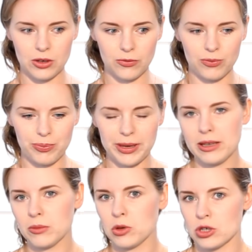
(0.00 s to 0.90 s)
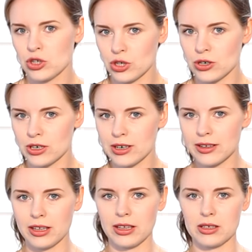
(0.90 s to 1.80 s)
of being more sure
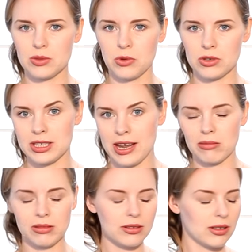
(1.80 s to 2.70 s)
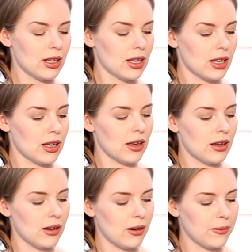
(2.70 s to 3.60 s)
and more stable.
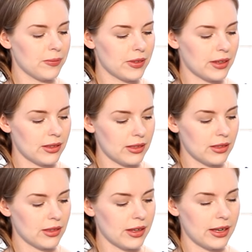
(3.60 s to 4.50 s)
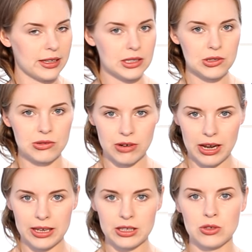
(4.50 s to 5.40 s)
Um, and
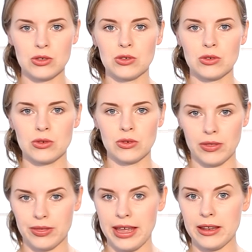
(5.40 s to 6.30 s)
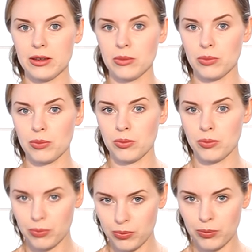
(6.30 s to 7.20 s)
try to do then
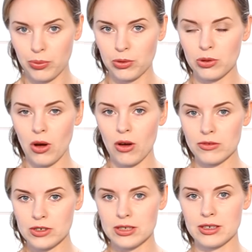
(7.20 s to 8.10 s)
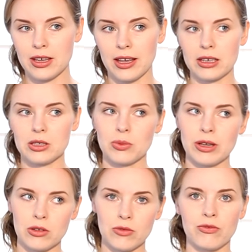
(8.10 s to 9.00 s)
pull-ups, and
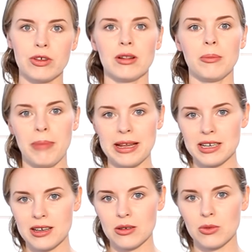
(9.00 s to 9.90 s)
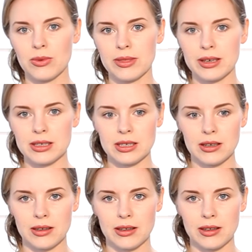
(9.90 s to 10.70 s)
when you feel better with it,